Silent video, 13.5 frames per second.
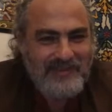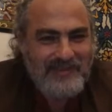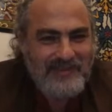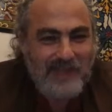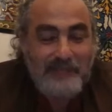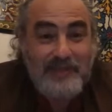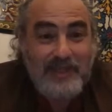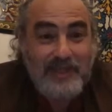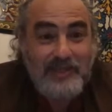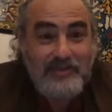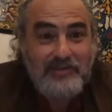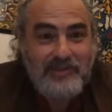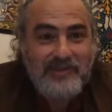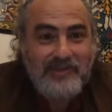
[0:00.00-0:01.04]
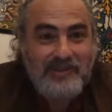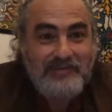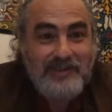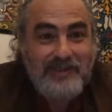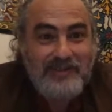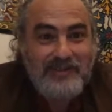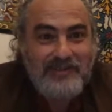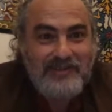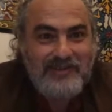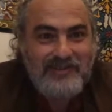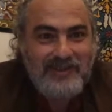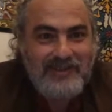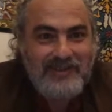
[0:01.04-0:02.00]
I'm dangerous,
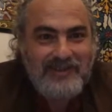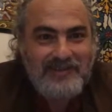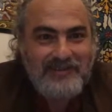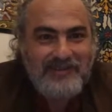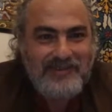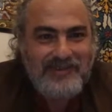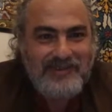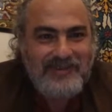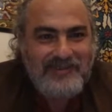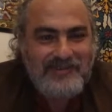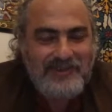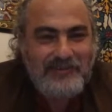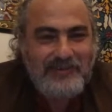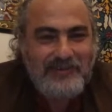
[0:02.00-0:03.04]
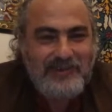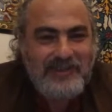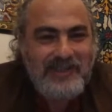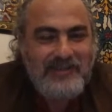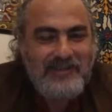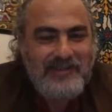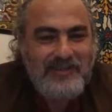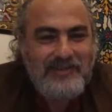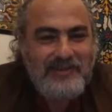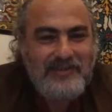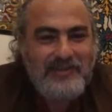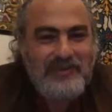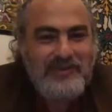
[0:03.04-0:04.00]
right? That was the what were
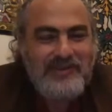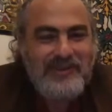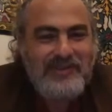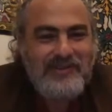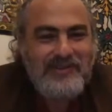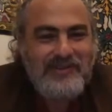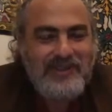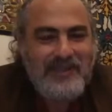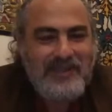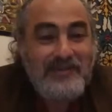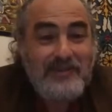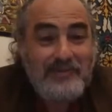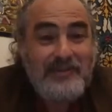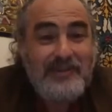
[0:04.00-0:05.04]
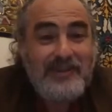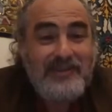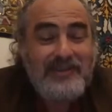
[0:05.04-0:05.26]
the words? Can you repeat?